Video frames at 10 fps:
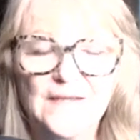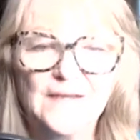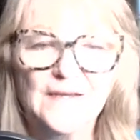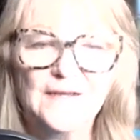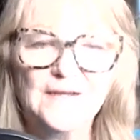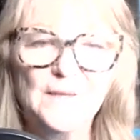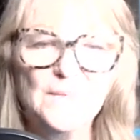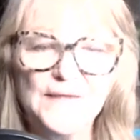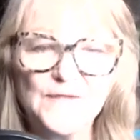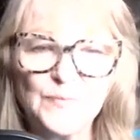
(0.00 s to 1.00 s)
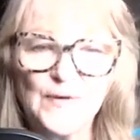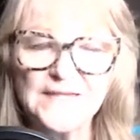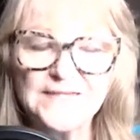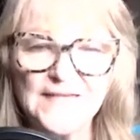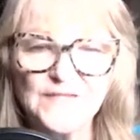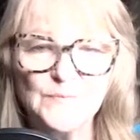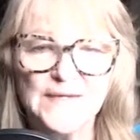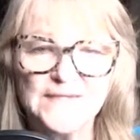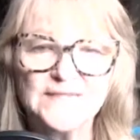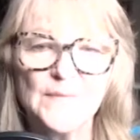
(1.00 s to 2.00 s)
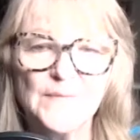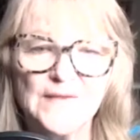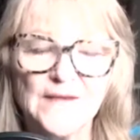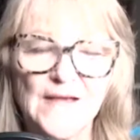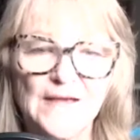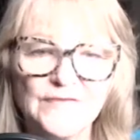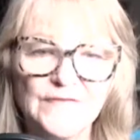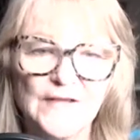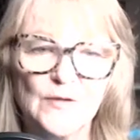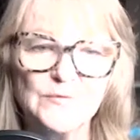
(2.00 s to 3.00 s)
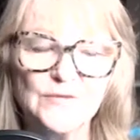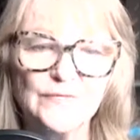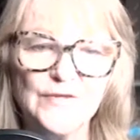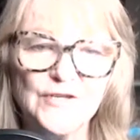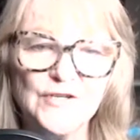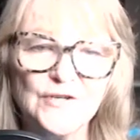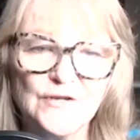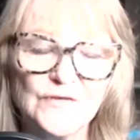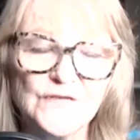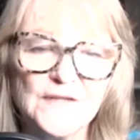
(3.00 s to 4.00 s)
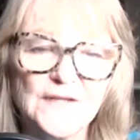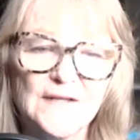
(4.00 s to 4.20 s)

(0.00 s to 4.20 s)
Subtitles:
amends process, but it's something that I've developed over the years